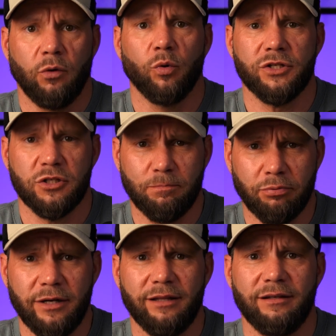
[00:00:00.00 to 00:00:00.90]
which is
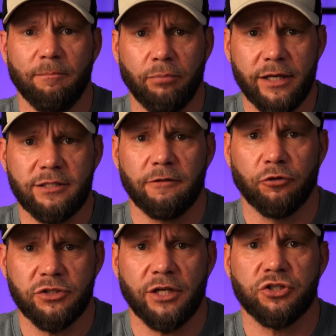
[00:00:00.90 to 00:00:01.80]
pretty impressive
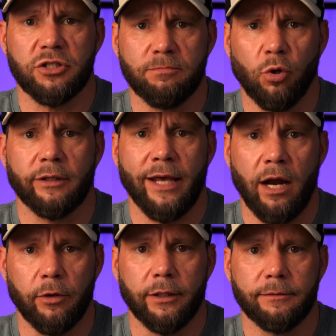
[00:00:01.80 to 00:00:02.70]
for such a small
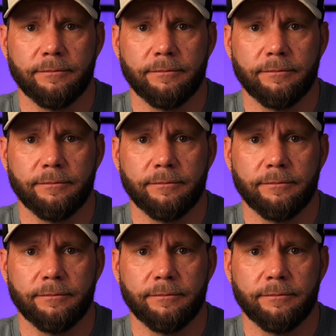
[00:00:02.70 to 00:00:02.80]
camera.